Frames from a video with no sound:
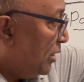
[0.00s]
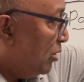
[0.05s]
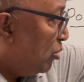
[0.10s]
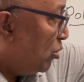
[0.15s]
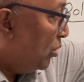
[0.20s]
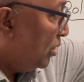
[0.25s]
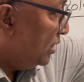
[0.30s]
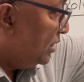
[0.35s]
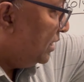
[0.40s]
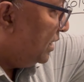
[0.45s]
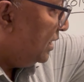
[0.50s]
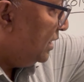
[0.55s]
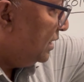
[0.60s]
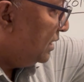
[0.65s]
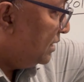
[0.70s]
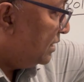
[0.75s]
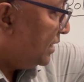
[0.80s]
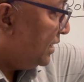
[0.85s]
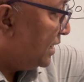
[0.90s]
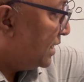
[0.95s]
all these
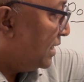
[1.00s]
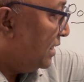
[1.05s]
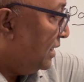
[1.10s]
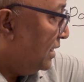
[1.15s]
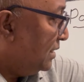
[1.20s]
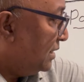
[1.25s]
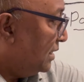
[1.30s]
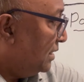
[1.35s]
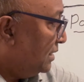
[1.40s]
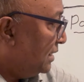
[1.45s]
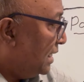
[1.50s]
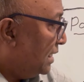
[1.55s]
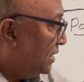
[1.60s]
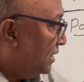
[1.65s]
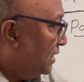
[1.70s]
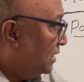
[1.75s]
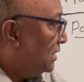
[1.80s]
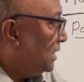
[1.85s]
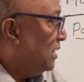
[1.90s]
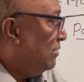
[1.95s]
three conditions at
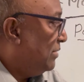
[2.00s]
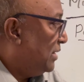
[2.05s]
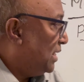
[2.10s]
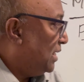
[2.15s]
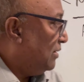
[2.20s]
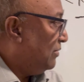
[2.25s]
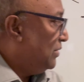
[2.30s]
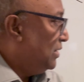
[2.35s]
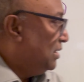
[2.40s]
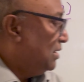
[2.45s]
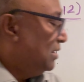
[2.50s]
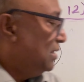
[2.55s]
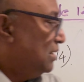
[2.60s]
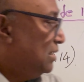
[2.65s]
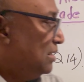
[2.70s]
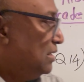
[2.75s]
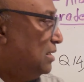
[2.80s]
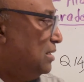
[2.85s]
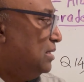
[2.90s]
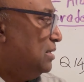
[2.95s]
the same time.
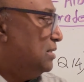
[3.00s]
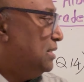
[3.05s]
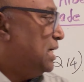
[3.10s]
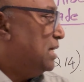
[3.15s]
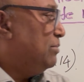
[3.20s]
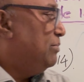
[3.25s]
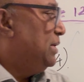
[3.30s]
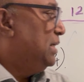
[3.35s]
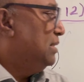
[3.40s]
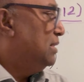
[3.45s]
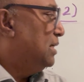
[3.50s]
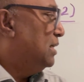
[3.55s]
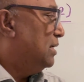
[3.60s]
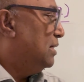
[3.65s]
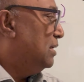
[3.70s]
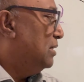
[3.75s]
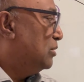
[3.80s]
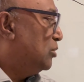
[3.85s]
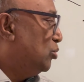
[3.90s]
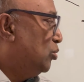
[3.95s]
That means the
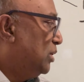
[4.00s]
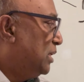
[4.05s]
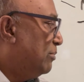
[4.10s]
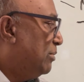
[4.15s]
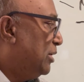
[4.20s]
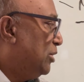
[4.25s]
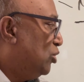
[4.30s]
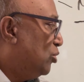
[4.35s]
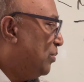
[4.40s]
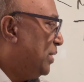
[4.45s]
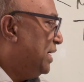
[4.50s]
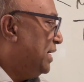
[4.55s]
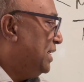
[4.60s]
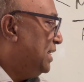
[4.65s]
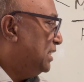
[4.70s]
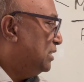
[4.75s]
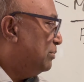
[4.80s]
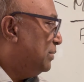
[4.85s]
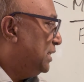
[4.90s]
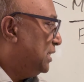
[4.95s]
suitable domain
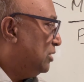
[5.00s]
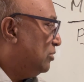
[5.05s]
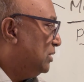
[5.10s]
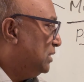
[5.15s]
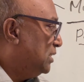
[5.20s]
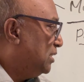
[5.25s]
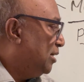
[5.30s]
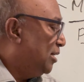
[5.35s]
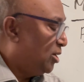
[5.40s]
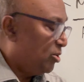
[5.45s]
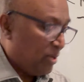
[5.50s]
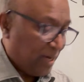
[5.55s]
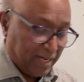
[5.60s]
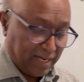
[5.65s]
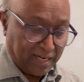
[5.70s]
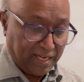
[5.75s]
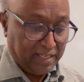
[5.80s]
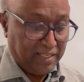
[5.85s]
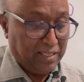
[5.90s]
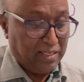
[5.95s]
is between 0 and
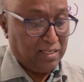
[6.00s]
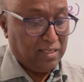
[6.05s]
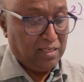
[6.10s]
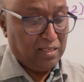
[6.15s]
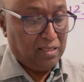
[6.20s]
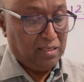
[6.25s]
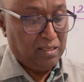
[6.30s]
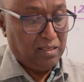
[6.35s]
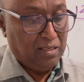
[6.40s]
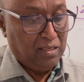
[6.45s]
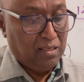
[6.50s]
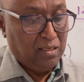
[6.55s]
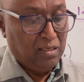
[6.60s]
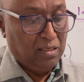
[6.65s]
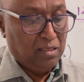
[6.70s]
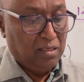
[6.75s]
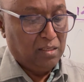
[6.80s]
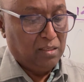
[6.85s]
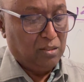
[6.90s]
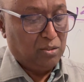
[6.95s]
9.
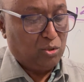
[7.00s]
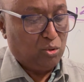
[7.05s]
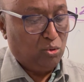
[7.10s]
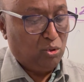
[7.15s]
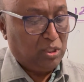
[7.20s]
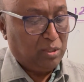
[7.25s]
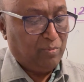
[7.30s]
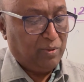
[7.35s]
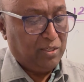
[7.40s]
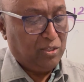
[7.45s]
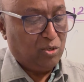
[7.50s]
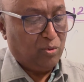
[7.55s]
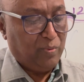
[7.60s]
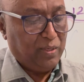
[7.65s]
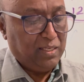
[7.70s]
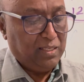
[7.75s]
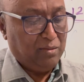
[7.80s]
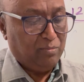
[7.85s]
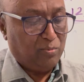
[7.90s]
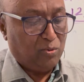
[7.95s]
Suitable
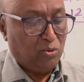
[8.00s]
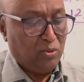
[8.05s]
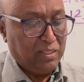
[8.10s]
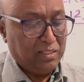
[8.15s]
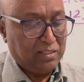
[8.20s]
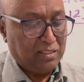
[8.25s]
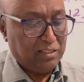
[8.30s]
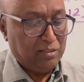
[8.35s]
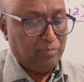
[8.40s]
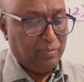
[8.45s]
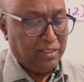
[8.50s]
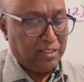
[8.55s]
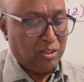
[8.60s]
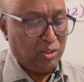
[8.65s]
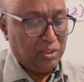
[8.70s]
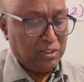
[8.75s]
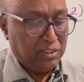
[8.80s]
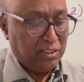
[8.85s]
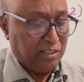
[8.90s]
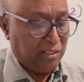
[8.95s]
domain for s is between
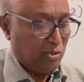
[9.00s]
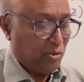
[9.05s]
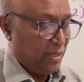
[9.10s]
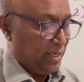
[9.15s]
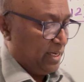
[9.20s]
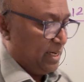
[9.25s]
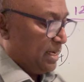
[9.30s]
0 and